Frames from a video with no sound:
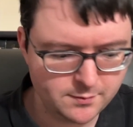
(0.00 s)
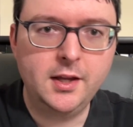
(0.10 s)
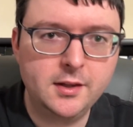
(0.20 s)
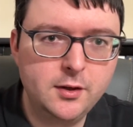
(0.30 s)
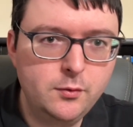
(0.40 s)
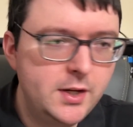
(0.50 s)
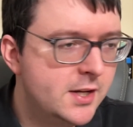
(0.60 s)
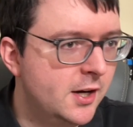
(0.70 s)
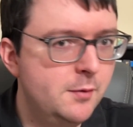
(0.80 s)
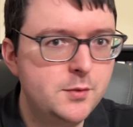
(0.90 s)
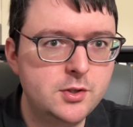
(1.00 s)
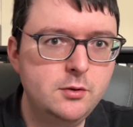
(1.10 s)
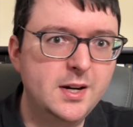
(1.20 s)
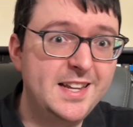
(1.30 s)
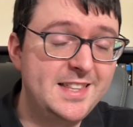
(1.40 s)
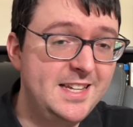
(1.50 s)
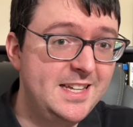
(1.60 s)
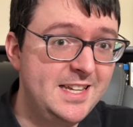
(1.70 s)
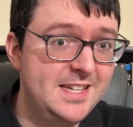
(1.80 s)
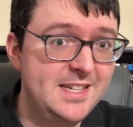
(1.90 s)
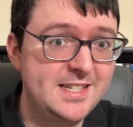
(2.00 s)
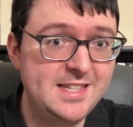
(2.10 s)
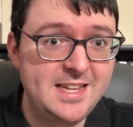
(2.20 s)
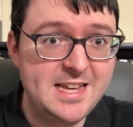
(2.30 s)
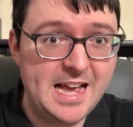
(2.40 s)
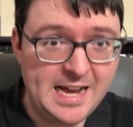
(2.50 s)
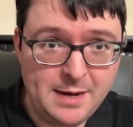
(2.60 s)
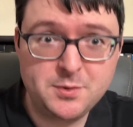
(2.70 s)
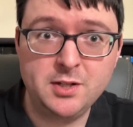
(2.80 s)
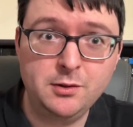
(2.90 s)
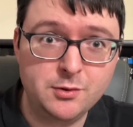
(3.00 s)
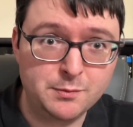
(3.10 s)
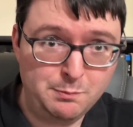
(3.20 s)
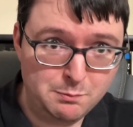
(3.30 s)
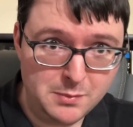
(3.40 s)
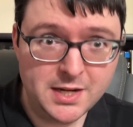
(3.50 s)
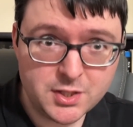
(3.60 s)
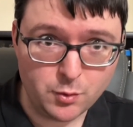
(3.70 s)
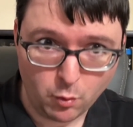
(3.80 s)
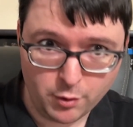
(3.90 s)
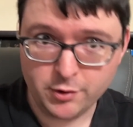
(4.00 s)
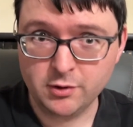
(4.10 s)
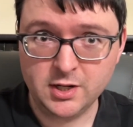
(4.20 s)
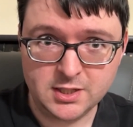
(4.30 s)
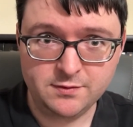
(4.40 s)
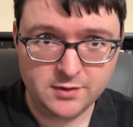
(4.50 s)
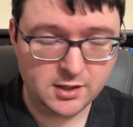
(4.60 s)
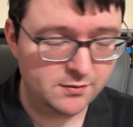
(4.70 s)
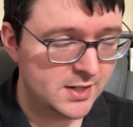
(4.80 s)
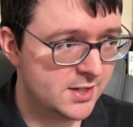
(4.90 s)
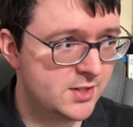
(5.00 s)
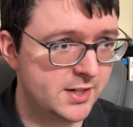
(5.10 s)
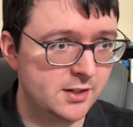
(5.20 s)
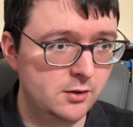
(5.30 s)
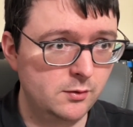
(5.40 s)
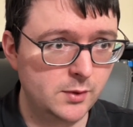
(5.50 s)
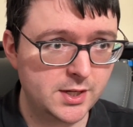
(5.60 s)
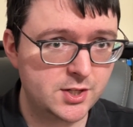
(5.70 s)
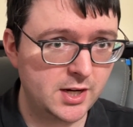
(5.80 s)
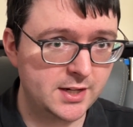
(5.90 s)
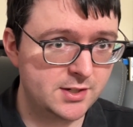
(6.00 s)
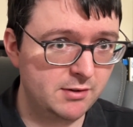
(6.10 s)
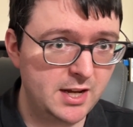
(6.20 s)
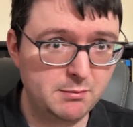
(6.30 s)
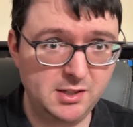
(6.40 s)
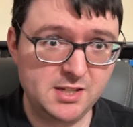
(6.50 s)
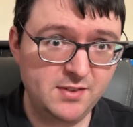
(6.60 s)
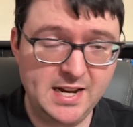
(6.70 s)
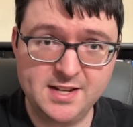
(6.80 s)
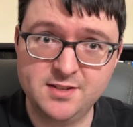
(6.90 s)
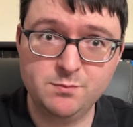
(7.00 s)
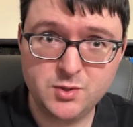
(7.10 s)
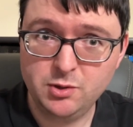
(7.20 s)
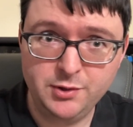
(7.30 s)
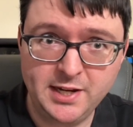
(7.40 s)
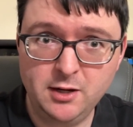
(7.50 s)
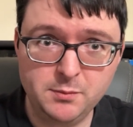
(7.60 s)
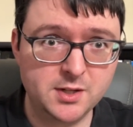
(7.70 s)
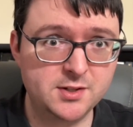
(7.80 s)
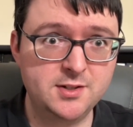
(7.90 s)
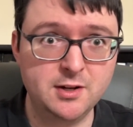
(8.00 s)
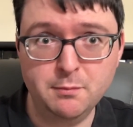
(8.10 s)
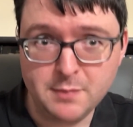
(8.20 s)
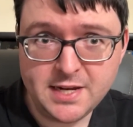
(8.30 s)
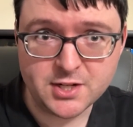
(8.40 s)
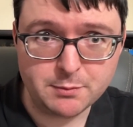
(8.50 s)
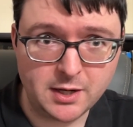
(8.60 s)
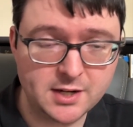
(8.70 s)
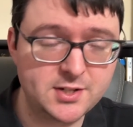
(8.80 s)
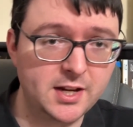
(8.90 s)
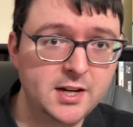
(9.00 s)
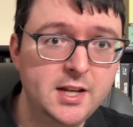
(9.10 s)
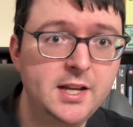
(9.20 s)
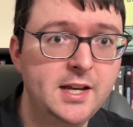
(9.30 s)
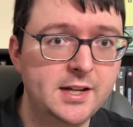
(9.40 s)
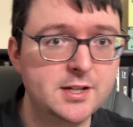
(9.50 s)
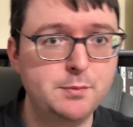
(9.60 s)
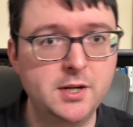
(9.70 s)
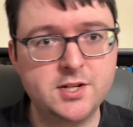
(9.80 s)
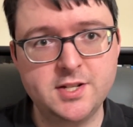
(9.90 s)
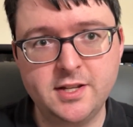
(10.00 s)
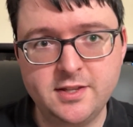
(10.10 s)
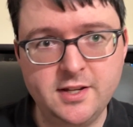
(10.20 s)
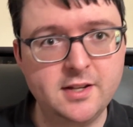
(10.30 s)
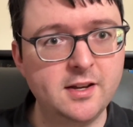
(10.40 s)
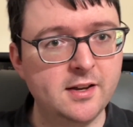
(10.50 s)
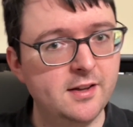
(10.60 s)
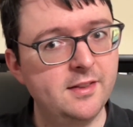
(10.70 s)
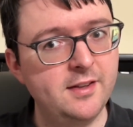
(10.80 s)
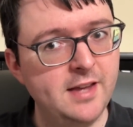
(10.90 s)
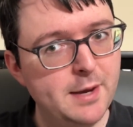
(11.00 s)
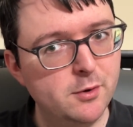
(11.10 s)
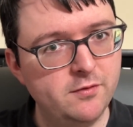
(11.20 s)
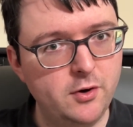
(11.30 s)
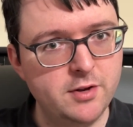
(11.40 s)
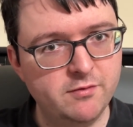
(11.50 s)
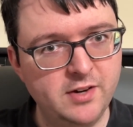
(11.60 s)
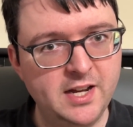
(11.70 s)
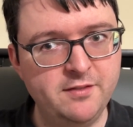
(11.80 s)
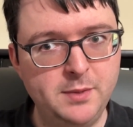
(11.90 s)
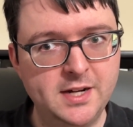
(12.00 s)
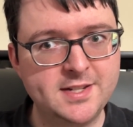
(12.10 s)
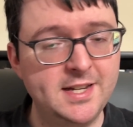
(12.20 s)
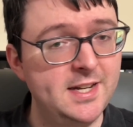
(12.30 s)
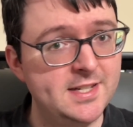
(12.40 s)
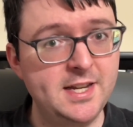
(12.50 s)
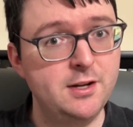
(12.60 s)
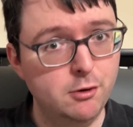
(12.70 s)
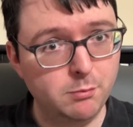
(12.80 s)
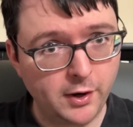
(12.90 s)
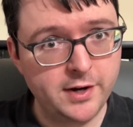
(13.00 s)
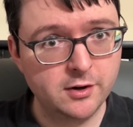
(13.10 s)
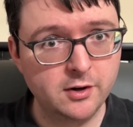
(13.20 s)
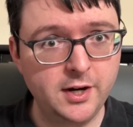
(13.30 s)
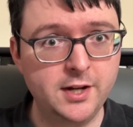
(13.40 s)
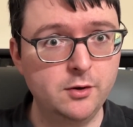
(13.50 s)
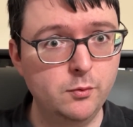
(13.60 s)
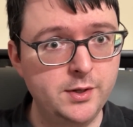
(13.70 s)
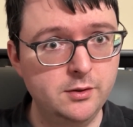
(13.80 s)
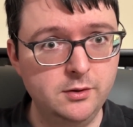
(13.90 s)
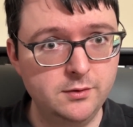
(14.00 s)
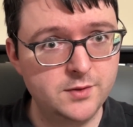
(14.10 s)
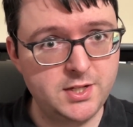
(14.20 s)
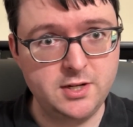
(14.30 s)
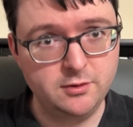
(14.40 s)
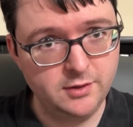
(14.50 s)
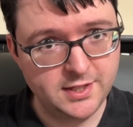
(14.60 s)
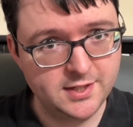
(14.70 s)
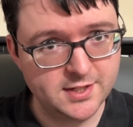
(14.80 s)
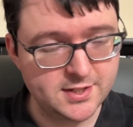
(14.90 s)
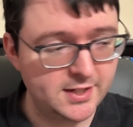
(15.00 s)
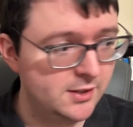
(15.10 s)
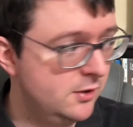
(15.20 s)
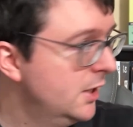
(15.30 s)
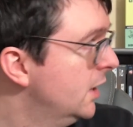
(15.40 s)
And then we come to what I think is the absolute must order of this sale, which I still can't believe it hasn't sold out because it's an amazing box set. And as much as I think the Hammer Volume 5 box set is a no-brainer and a real steal in this sale,